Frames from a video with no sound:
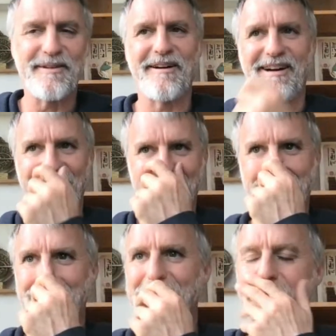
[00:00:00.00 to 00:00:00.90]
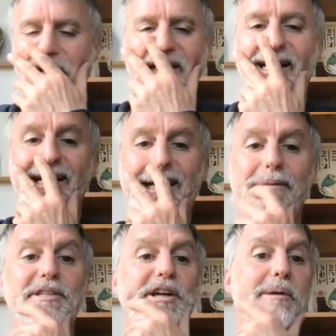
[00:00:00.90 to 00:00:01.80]
All right, so let's play that game.
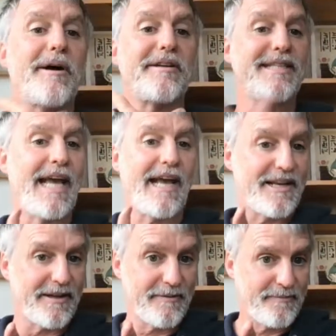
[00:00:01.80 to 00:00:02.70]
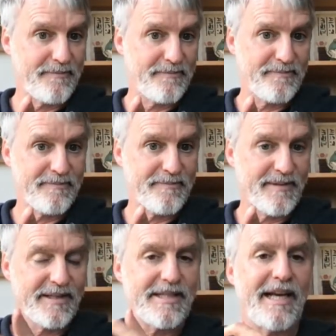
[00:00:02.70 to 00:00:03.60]
Let's talk about 10.
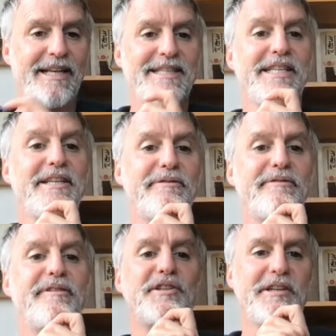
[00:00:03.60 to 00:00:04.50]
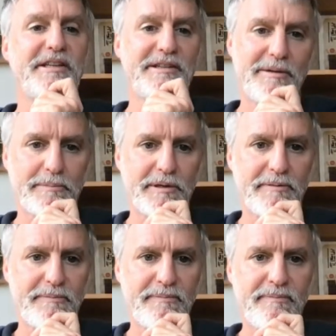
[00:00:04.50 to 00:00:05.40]
10 is a deficient number.
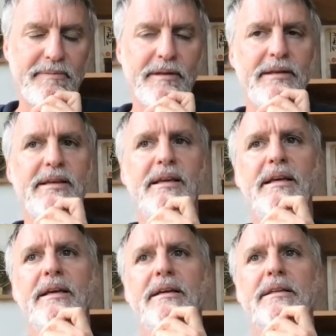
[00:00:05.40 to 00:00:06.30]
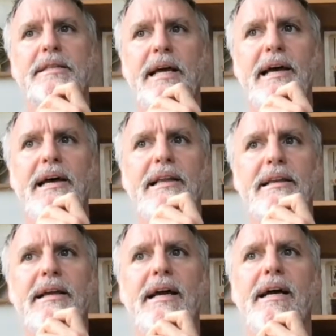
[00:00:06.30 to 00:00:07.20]
10
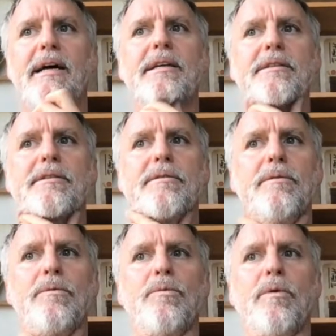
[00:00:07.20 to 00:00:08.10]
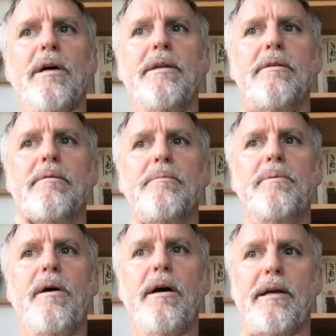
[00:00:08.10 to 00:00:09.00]
has what
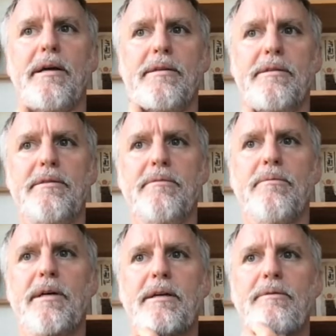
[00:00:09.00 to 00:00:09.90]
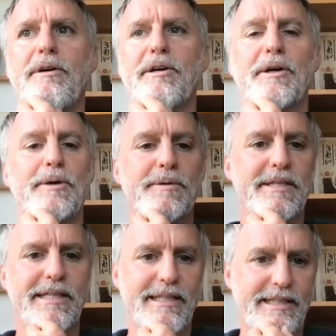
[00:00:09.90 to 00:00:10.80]
products? What goes
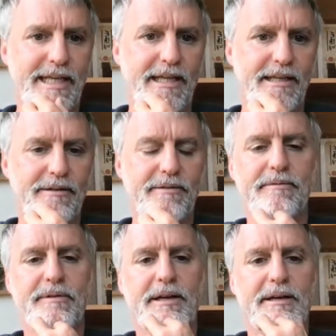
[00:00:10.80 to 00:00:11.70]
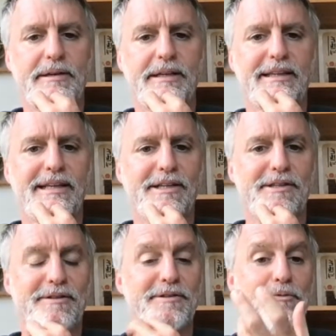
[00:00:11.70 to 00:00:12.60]
into 10? And the
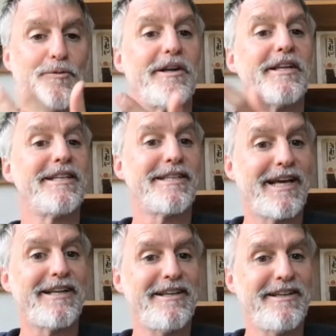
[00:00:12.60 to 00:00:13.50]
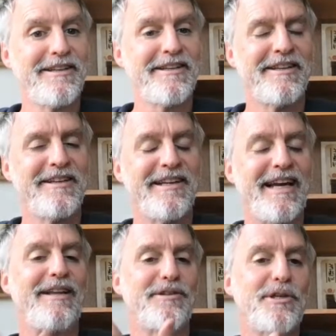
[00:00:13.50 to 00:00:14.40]
answer is 1 in 10
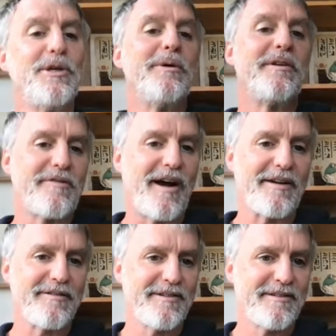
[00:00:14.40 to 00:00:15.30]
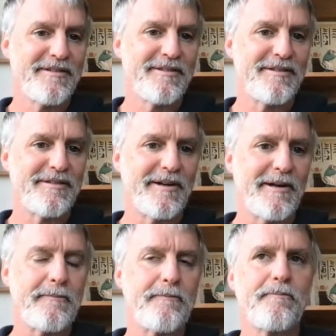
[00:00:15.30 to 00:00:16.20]
and 2 in 5,
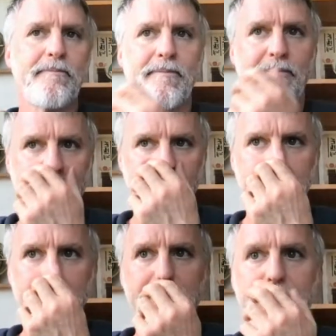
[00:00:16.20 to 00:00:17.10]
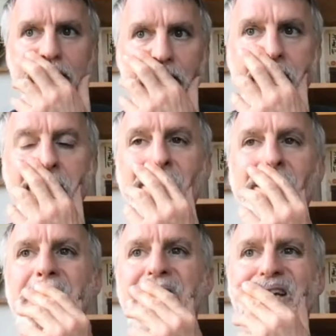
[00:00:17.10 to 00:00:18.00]
right? So 10
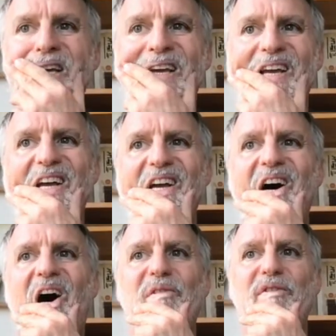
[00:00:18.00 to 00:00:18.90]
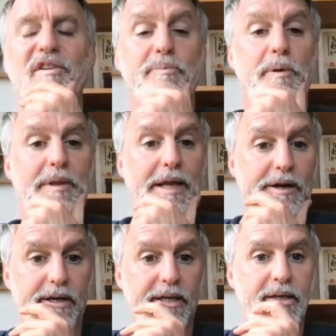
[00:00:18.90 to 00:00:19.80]
offers
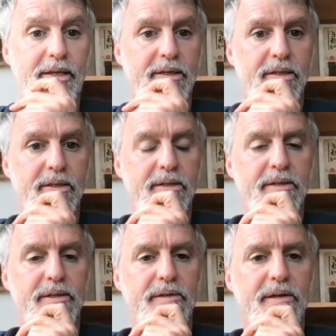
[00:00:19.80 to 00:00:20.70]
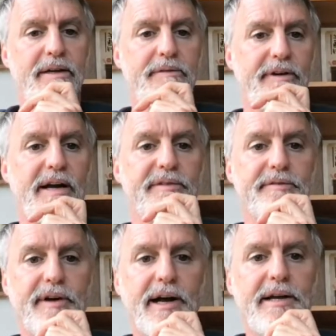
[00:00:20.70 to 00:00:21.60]
polarity, right? 5
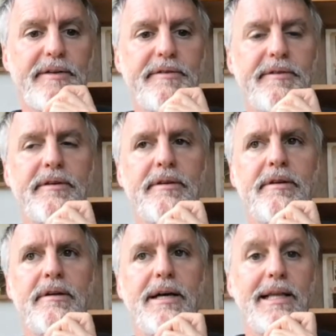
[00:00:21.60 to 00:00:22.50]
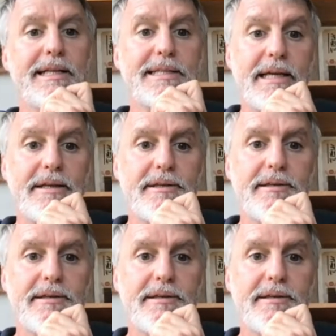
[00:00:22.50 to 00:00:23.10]
and 5, and that's it.